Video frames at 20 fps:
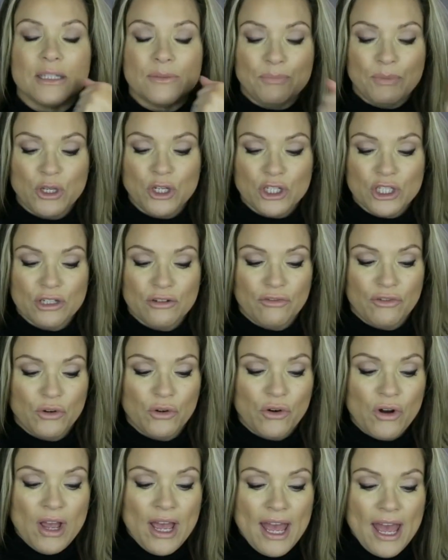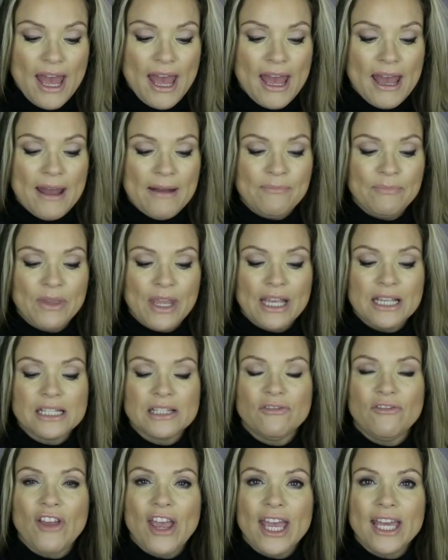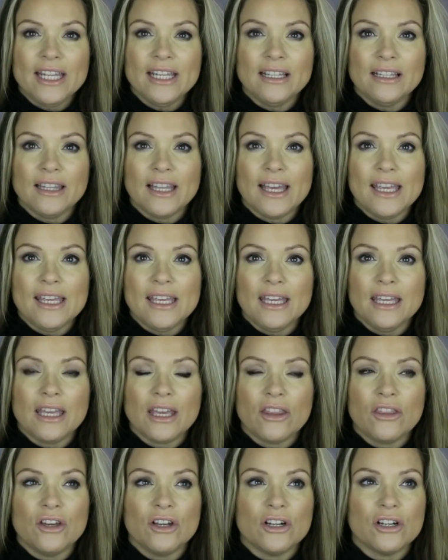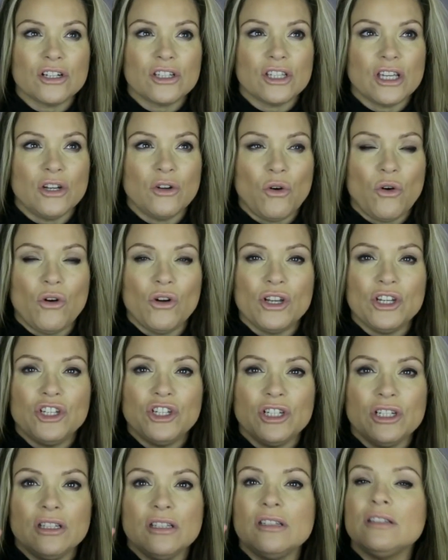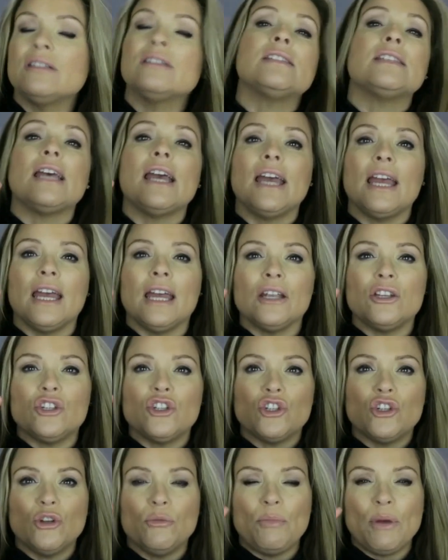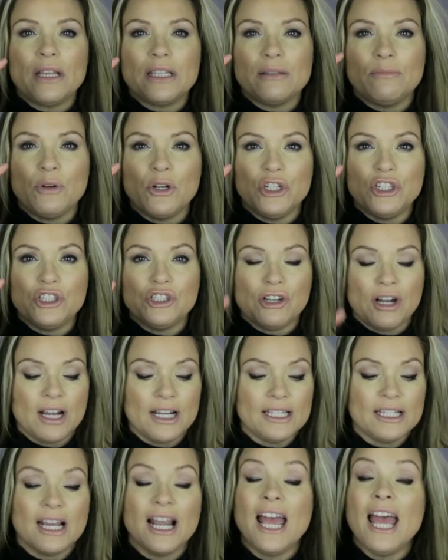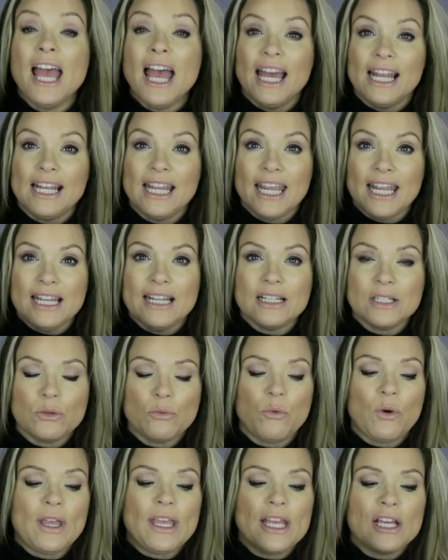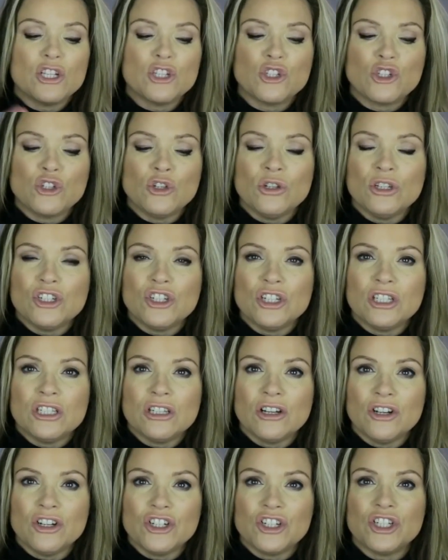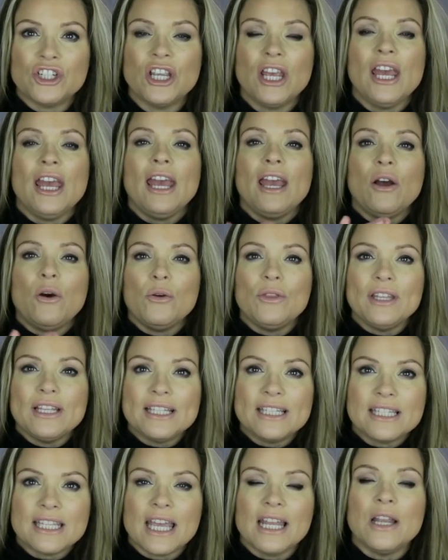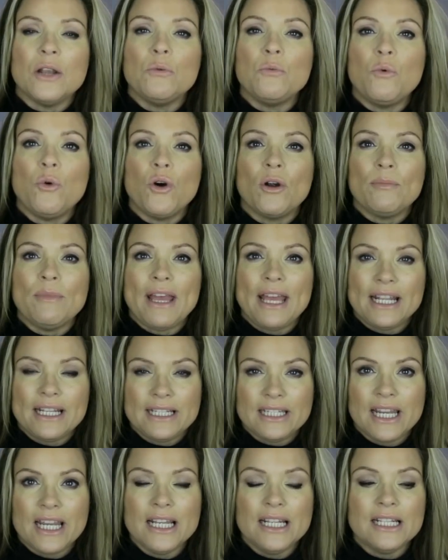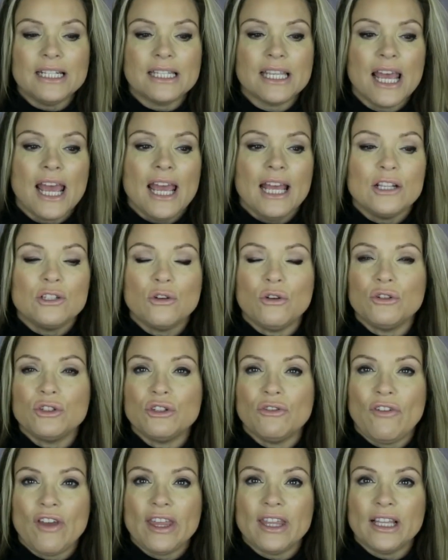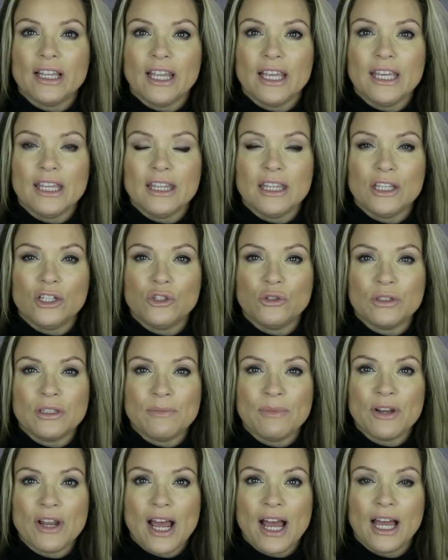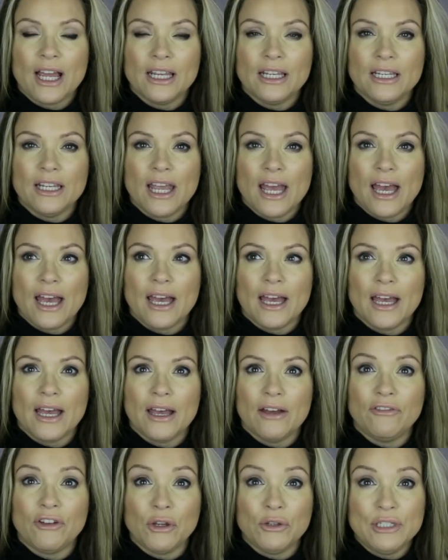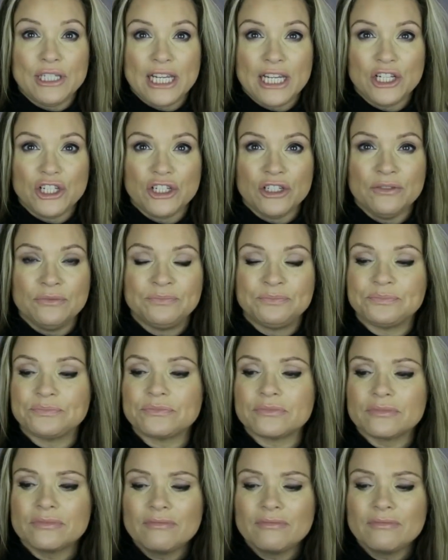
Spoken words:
It's beautiful. It's very like there's an Origins tube. It's a moisturiser, and again, it's white. As soon as you touch it on the skin and warm it, it tints. It's also very like the Josie Maran foundation.